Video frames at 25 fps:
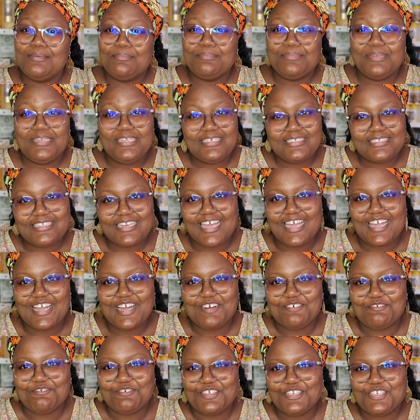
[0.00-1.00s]
Please like
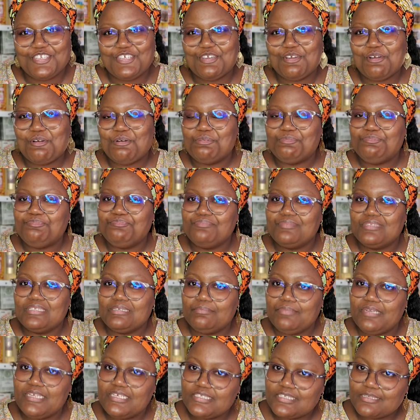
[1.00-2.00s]
our video.
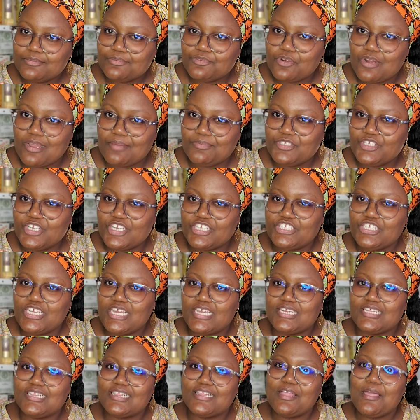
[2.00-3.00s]
Please subscribe to our
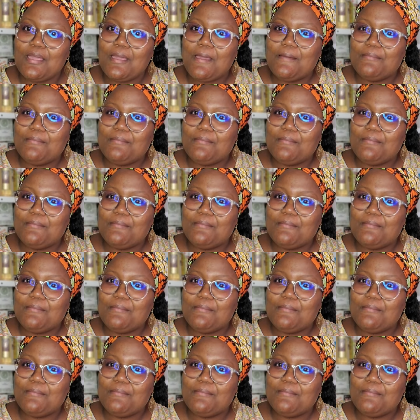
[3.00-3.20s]
channel.